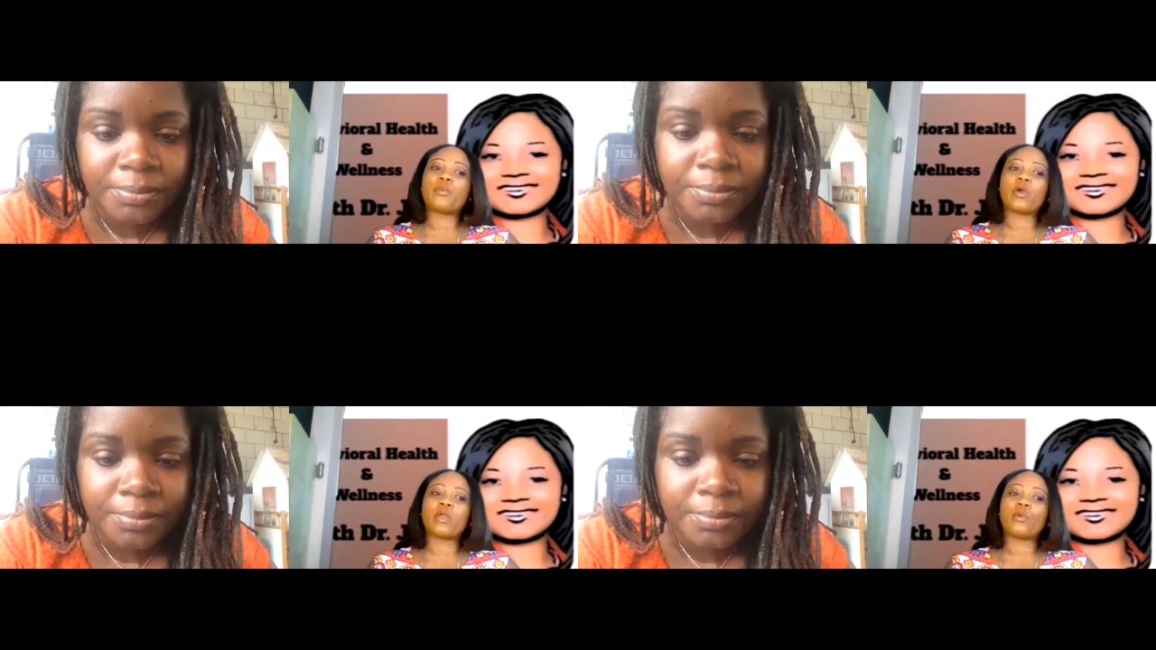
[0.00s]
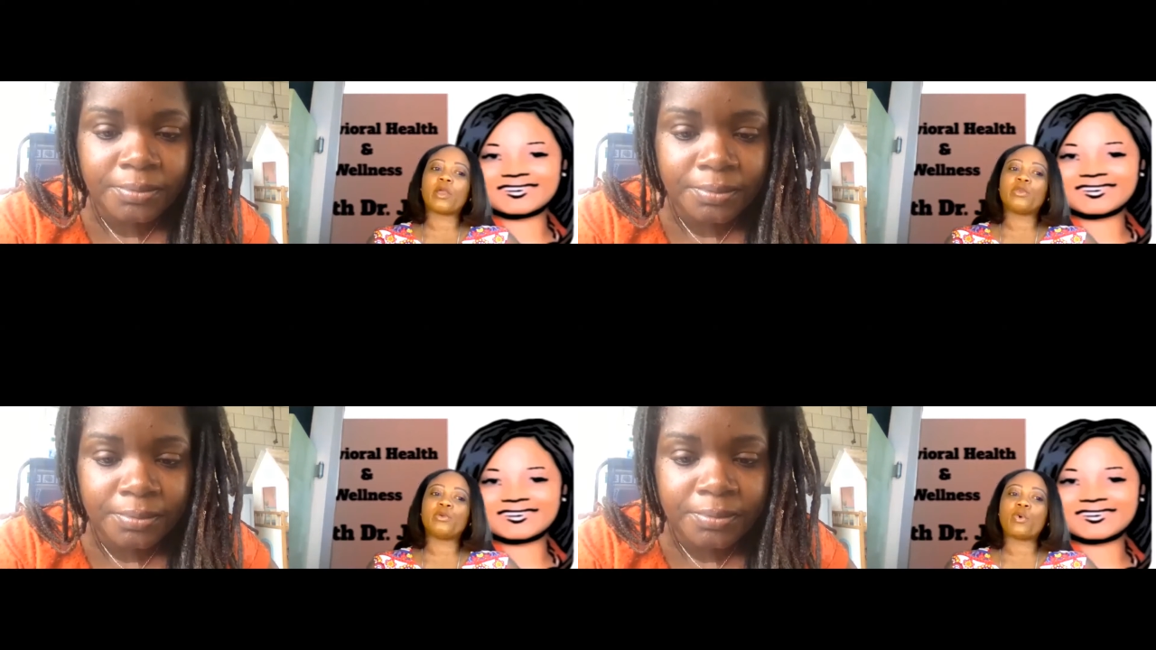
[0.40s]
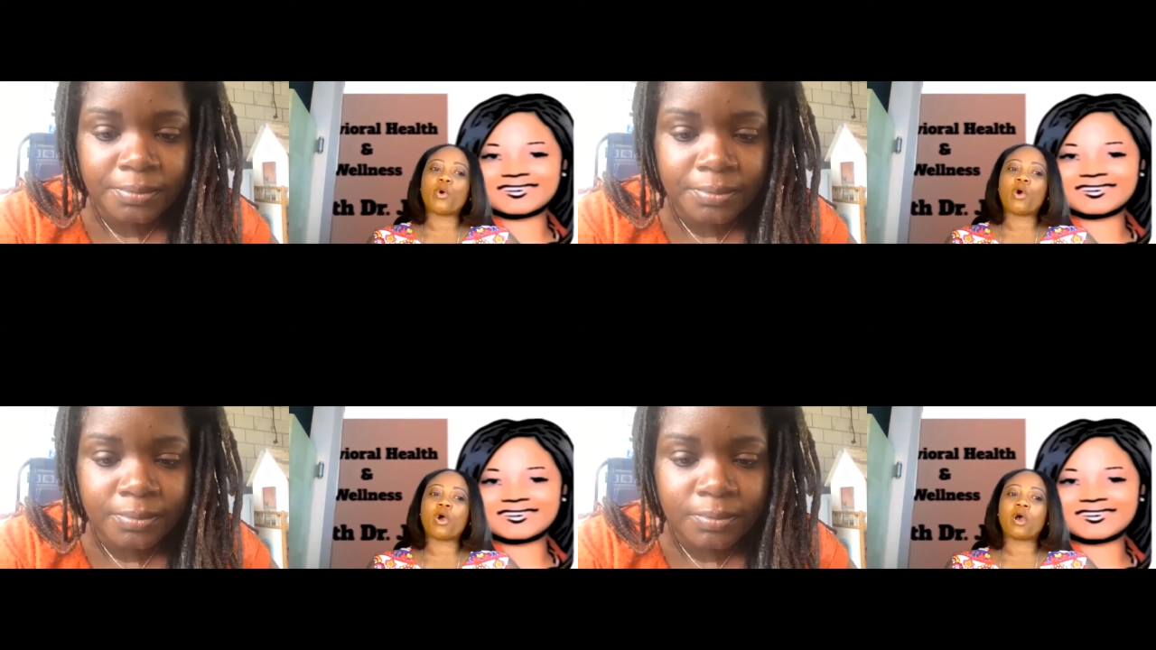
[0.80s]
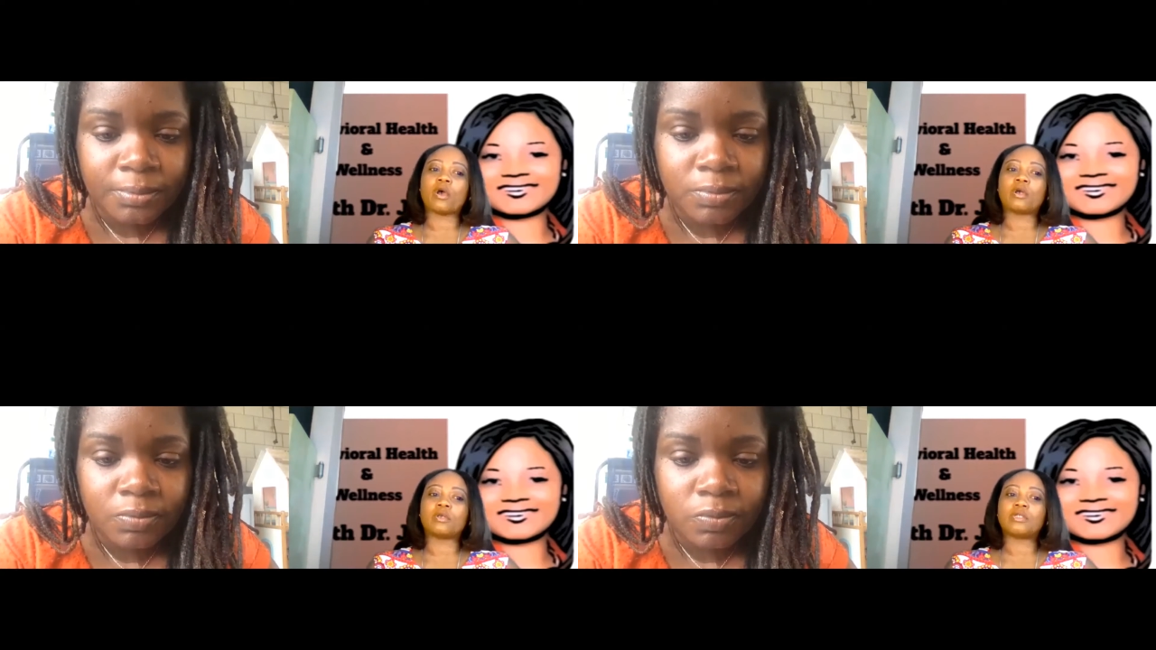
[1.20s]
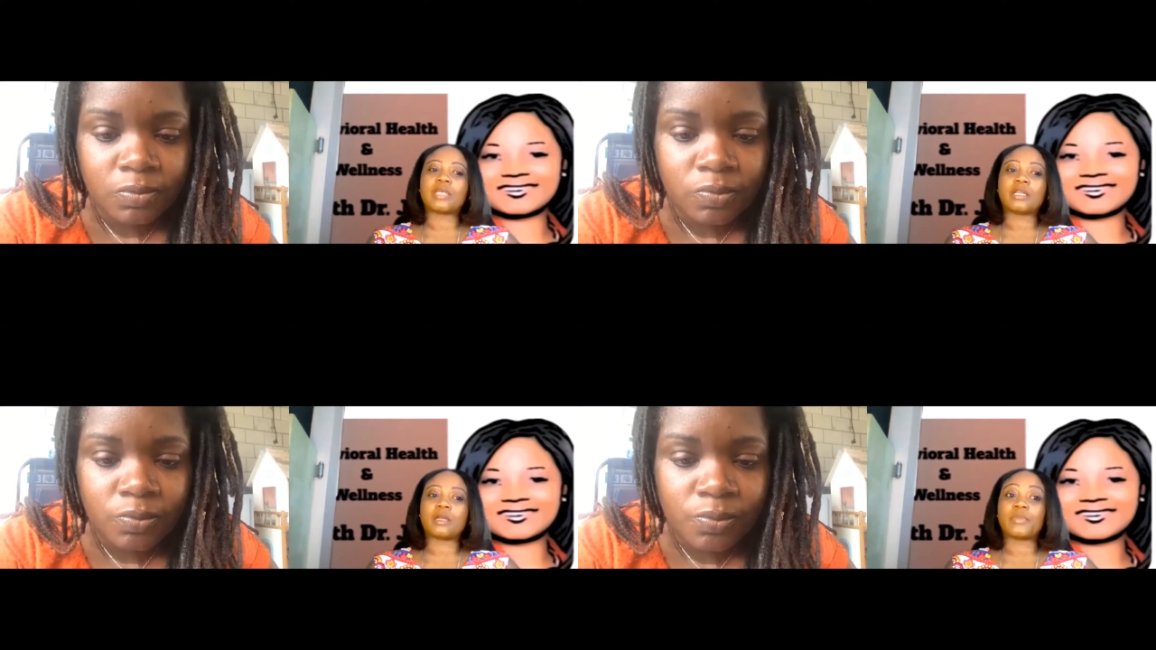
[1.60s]
Speaker 1: point where you are
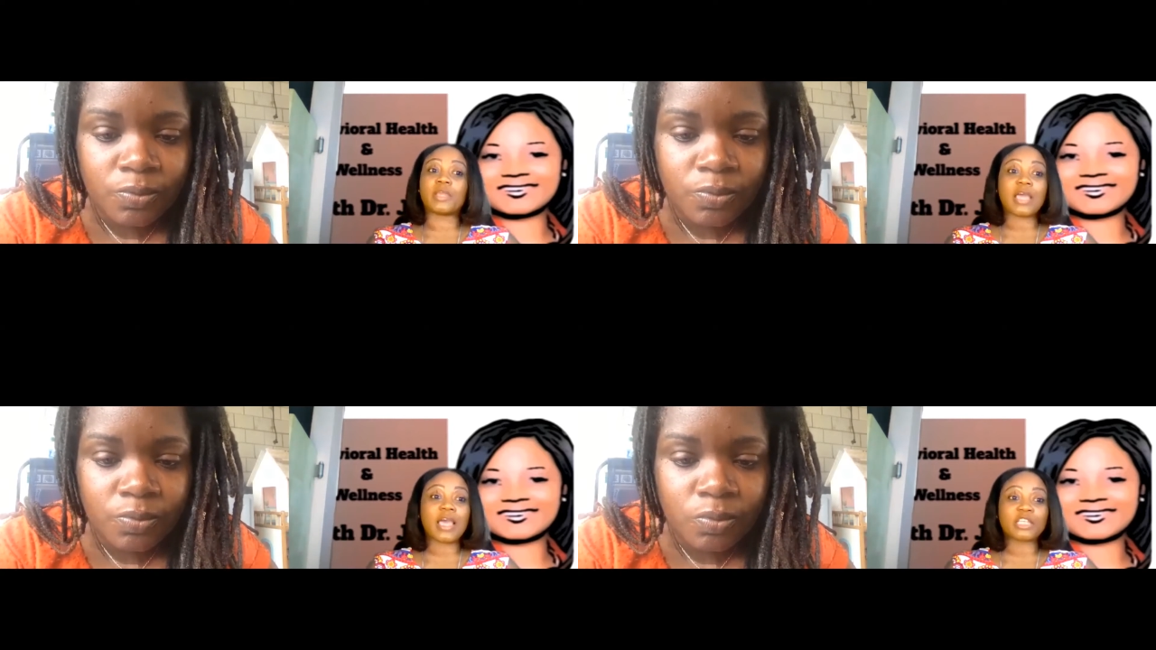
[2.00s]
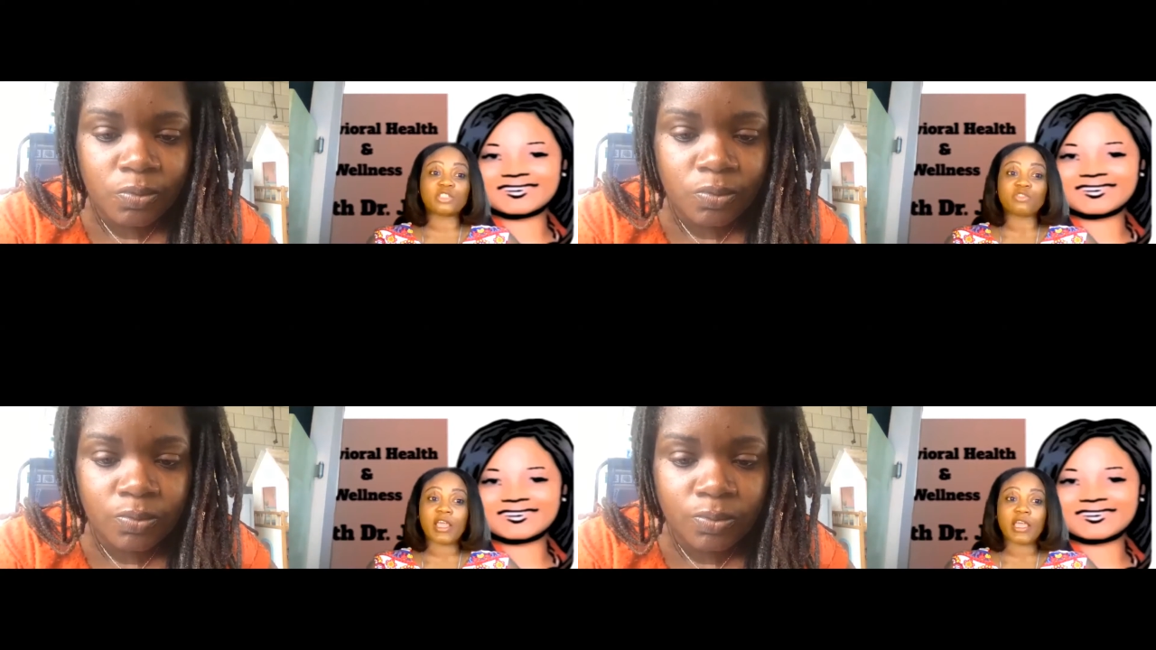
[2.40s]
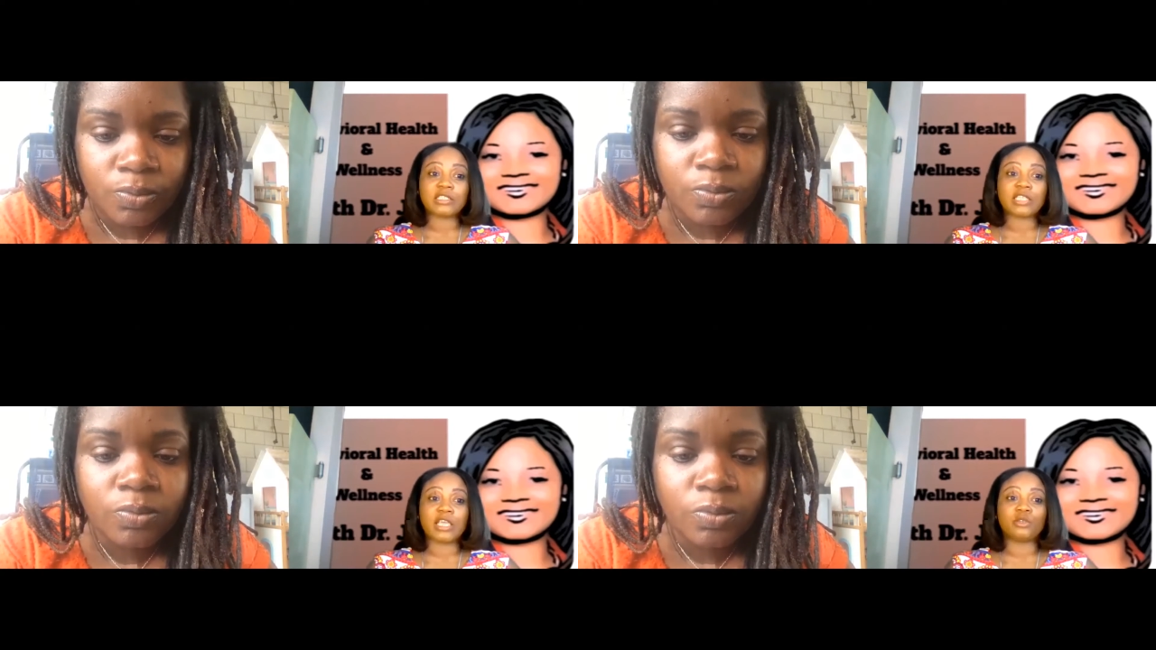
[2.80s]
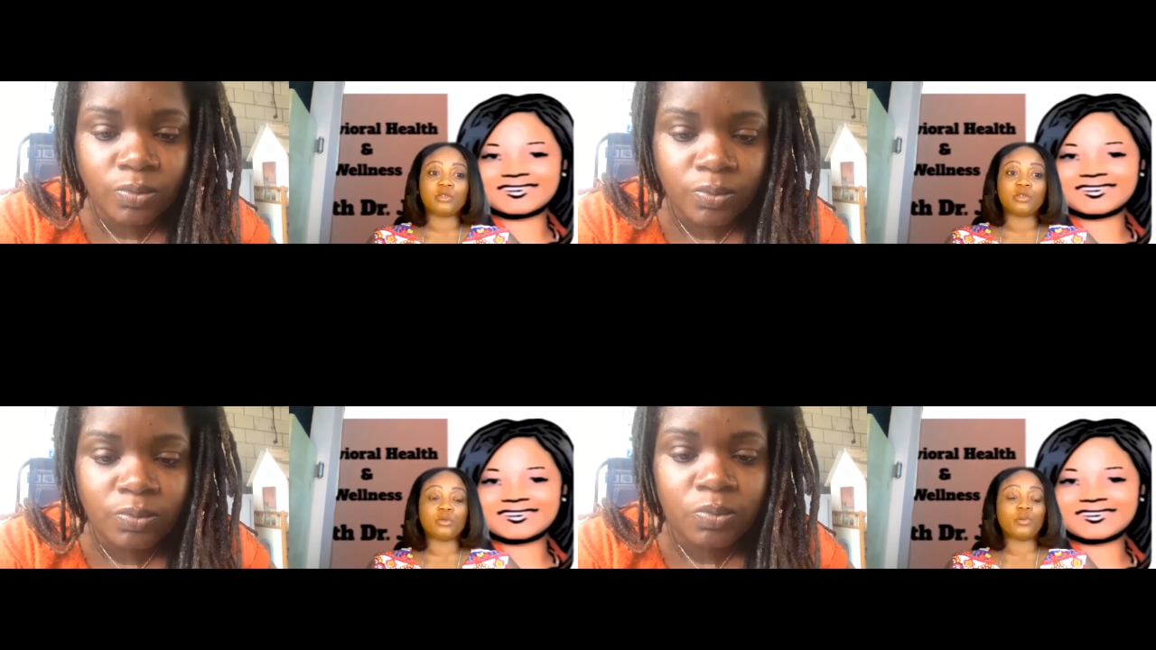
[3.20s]
setting up your contracts and you do